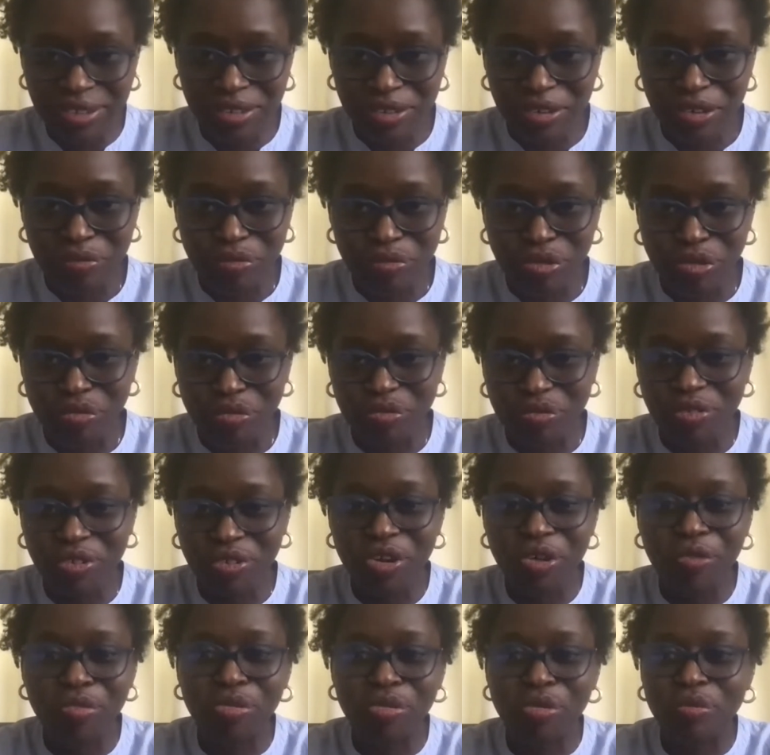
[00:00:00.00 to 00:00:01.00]

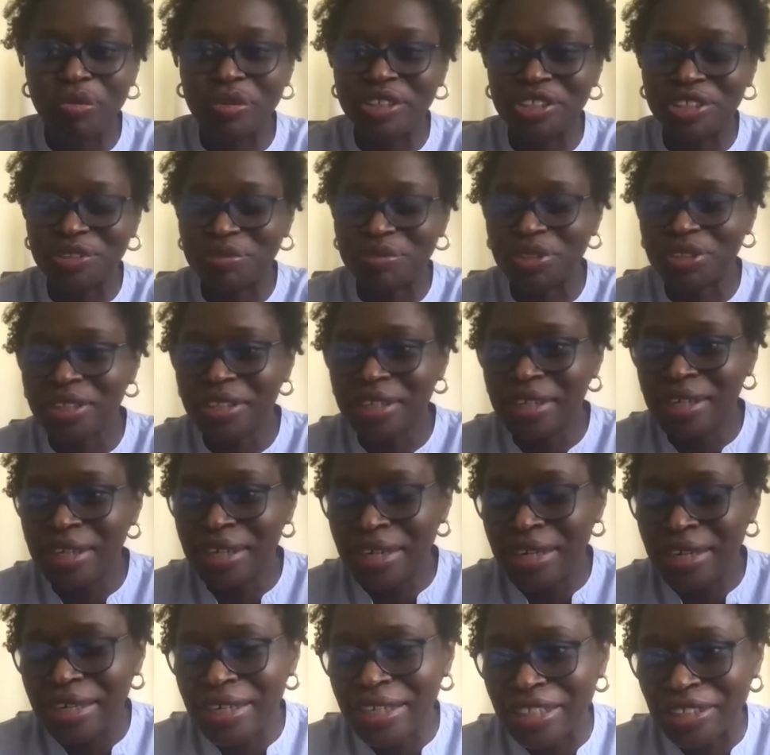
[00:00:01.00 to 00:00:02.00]
Corporal punishment
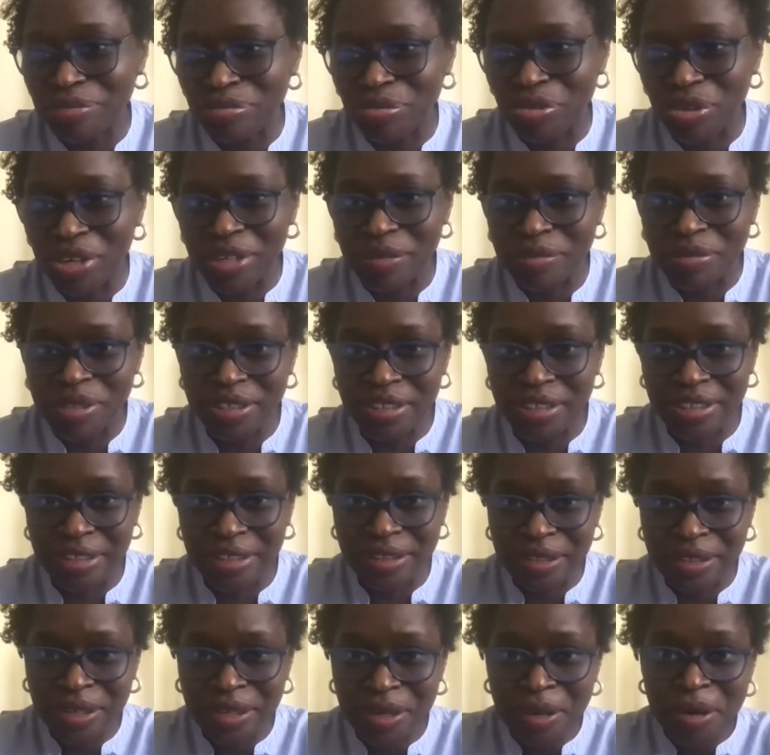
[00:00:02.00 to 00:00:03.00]
is
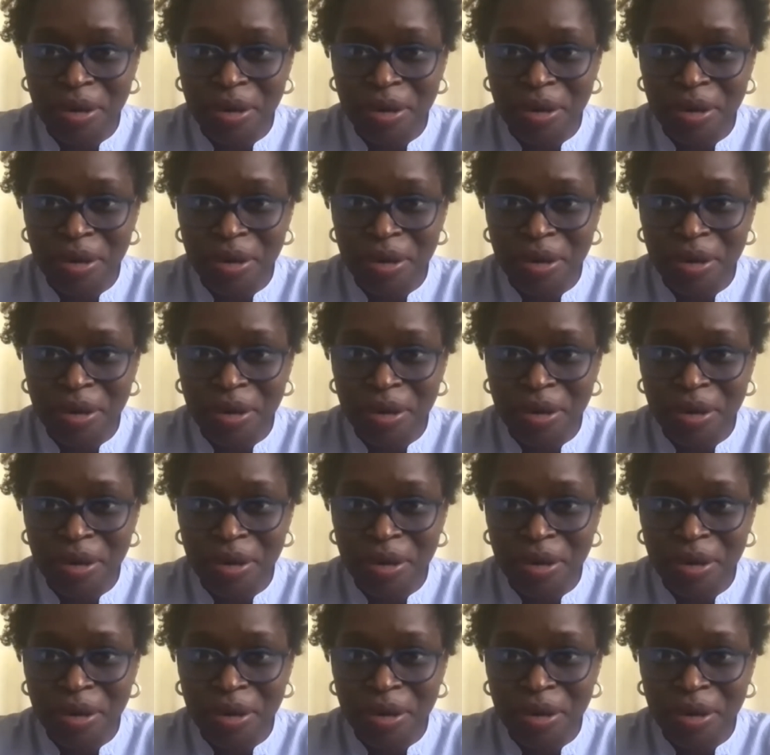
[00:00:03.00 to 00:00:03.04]
prohibited.